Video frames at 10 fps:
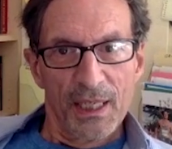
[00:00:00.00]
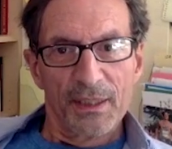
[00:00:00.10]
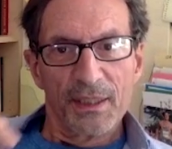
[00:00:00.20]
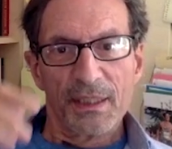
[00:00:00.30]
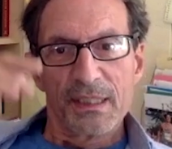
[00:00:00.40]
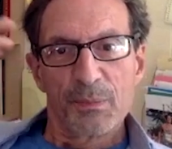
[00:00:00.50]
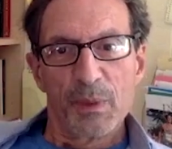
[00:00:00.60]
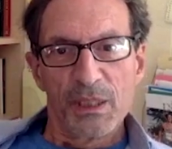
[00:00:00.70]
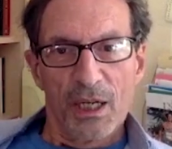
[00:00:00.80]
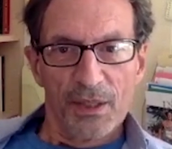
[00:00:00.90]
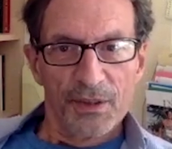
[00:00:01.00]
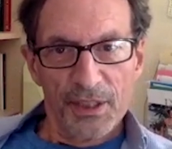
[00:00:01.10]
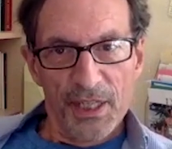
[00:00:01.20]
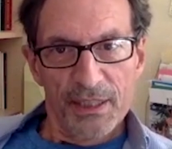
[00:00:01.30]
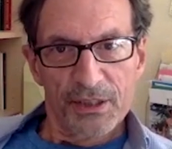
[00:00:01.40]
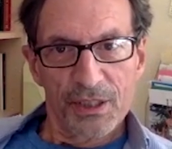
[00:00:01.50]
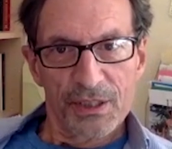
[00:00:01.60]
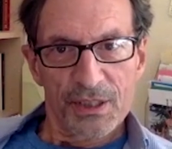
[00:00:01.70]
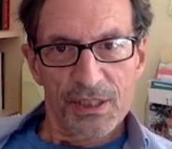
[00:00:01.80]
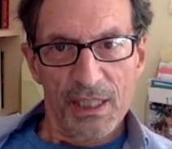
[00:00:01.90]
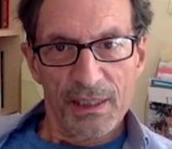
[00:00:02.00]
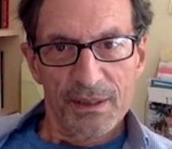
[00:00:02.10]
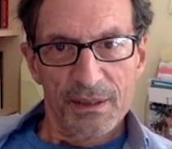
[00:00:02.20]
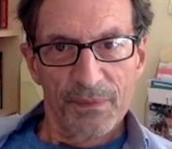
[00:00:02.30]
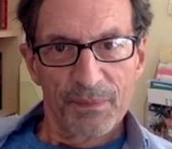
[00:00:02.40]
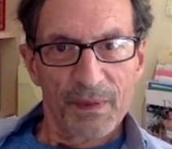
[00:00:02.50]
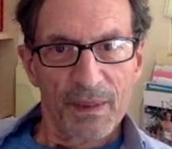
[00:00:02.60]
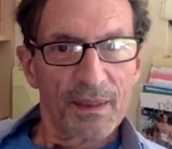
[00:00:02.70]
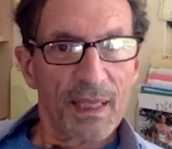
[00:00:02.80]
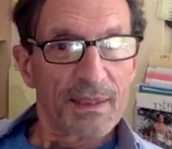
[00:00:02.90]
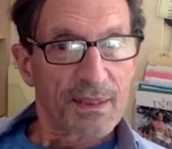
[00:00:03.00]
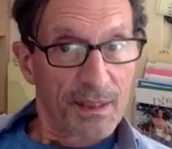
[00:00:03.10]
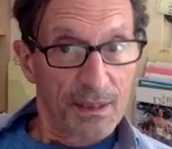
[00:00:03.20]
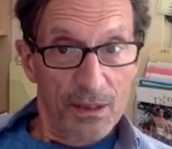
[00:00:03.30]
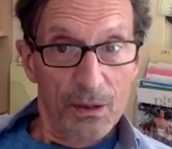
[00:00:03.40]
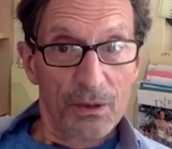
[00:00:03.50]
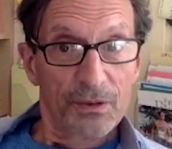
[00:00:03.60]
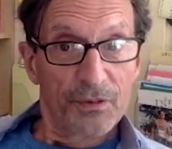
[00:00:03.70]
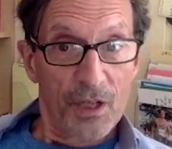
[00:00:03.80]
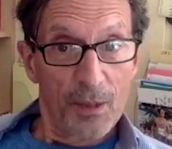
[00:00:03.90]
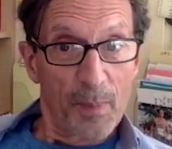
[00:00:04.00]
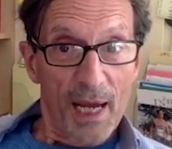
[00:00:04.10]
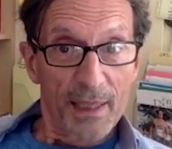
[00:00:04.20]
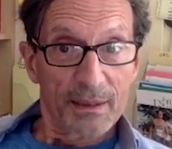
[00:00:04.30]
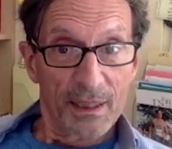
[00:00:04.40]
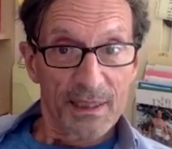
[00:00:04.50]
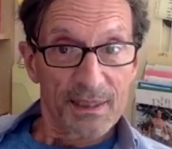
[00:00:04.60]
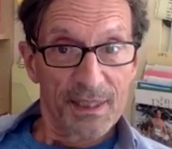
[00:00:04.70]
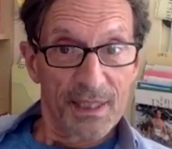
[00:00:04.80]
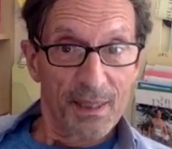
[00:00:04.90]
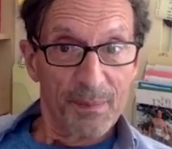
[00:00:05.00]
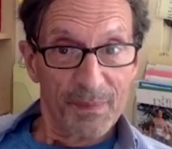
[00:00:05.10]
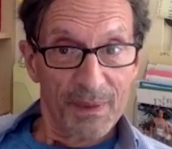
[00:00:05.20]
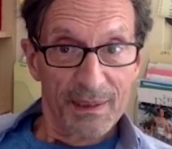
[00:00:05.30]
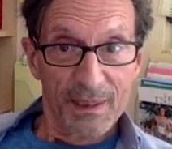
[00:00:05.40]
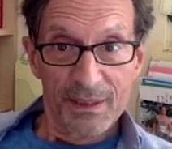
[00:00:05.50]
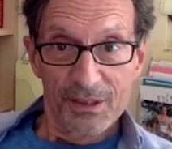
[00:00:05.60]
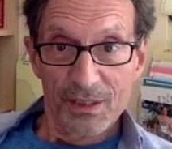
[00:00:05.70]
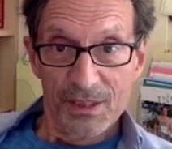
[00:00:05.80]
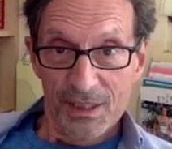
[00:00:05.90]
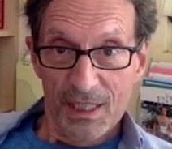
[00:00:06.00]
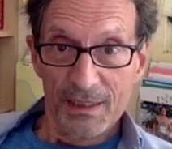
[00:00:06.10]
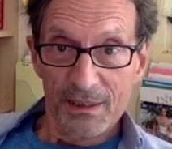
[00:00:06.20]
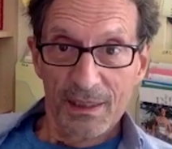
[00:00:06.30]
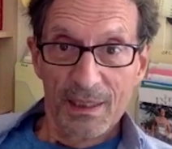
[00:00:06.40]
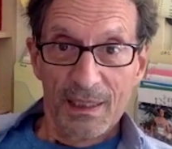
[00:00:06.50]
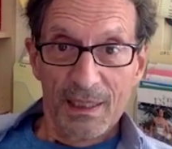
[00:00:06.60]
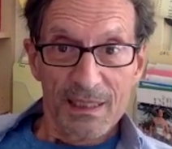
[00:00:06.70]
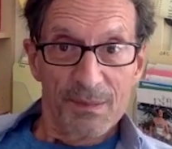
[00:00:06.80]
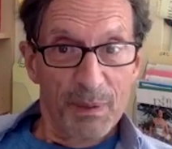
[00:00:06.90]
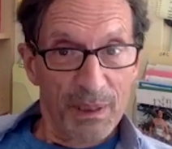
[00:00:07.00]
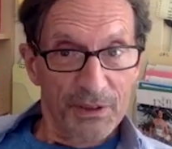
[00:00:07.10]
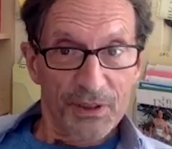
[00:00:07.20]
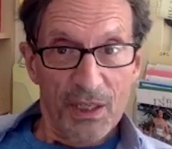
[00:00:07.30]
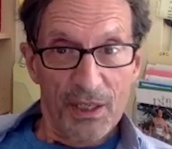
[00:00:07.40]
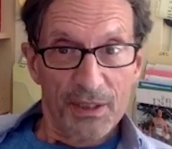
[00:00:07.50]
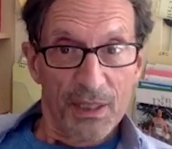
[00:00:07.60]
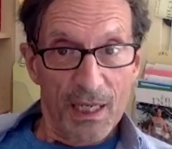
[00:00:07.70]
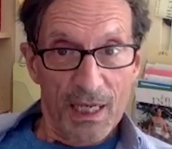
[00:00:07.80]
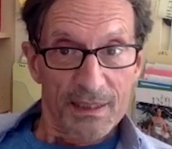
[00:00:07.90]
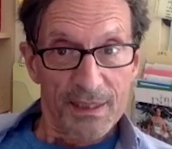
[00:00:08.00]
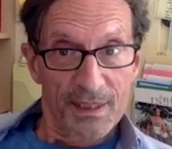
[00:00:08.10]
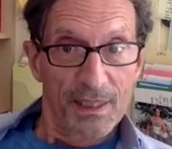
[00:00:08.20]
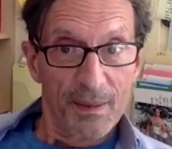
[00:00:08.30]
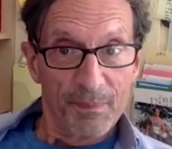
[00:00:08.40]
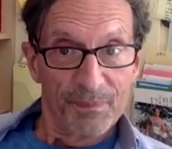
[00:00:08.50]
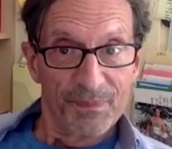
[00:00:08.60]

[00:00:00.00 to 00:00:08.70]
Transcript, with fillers: that is beyond the nation state. That's the old fallback, us them. Nation state is built on us them.